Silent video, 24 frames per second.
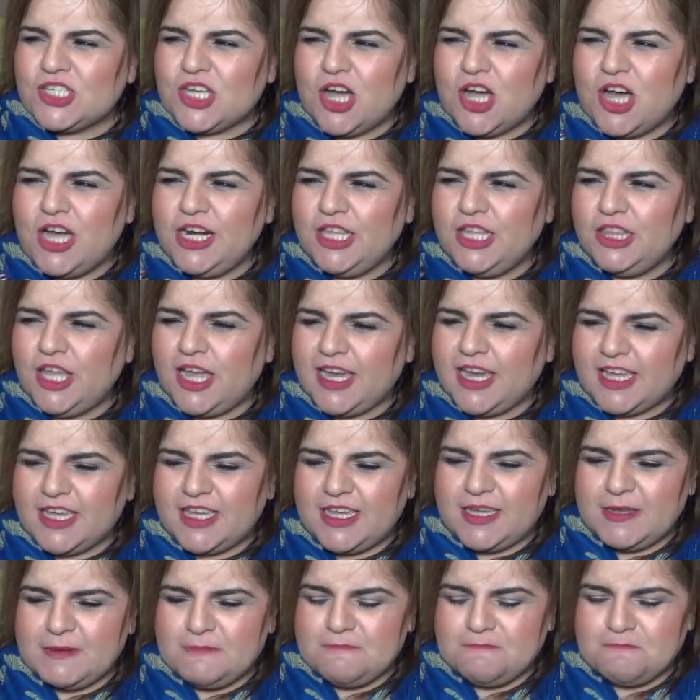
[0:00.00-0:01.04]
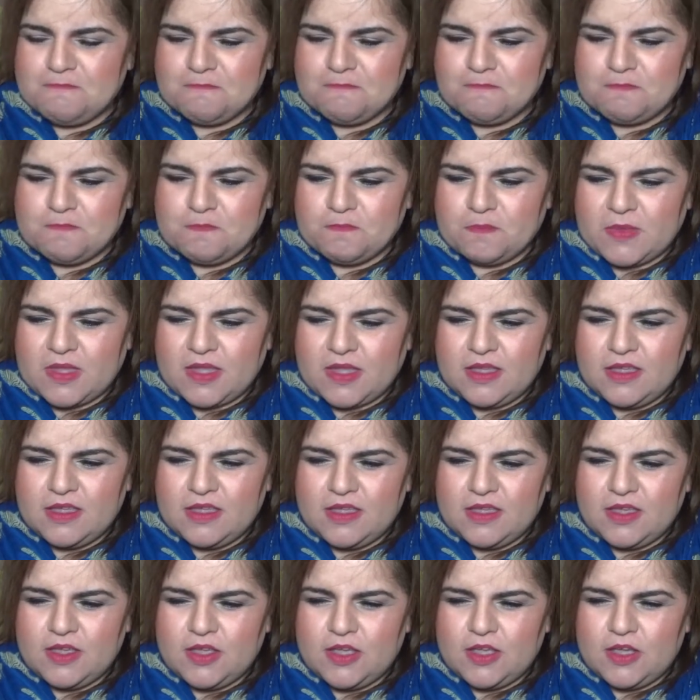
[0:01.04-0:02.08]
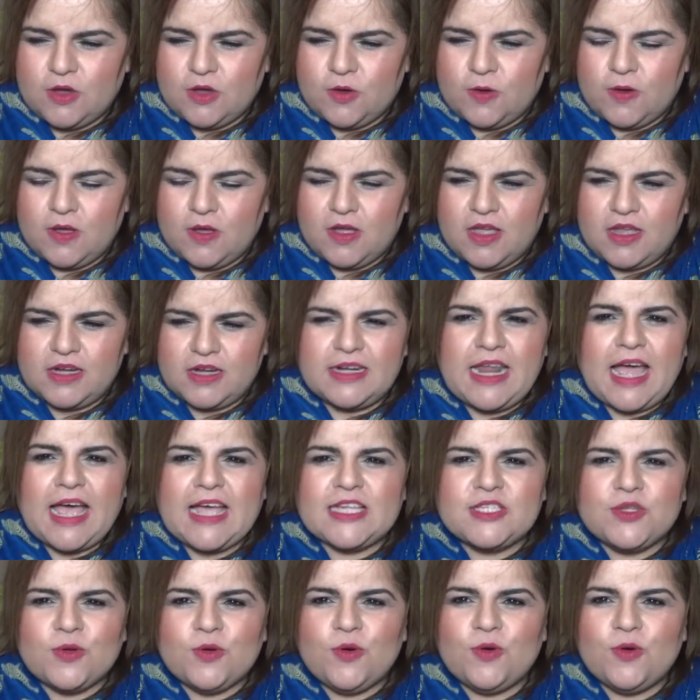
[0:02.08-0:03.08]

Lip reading: kind of like a NARS